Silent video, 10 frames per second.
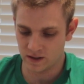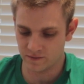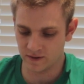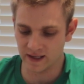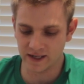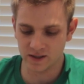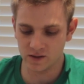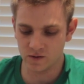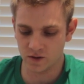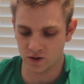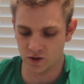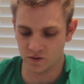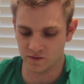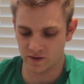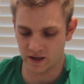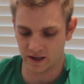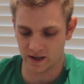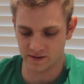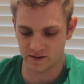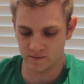If you'd like to, you can choose a
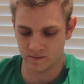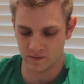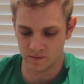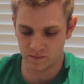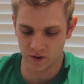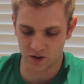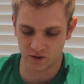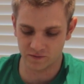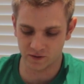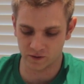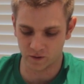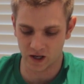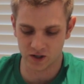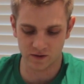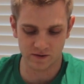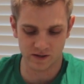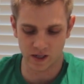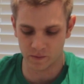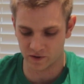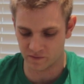custom picture for your location. There's a
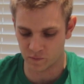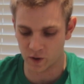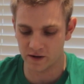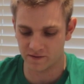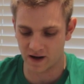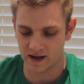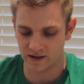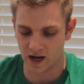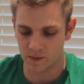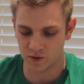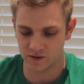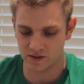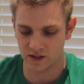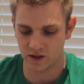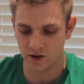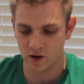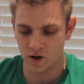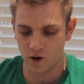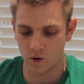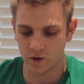number of predefined options in here,
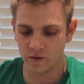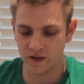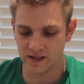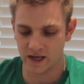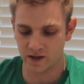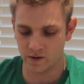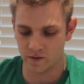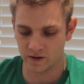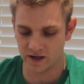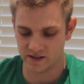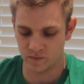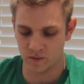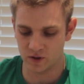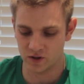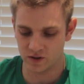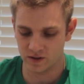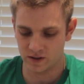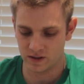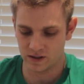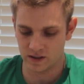or you can take your own custom image.
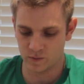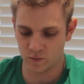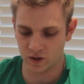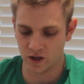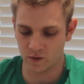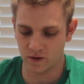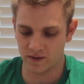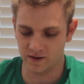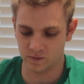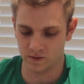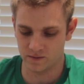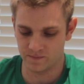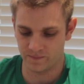I'm going to go with this one.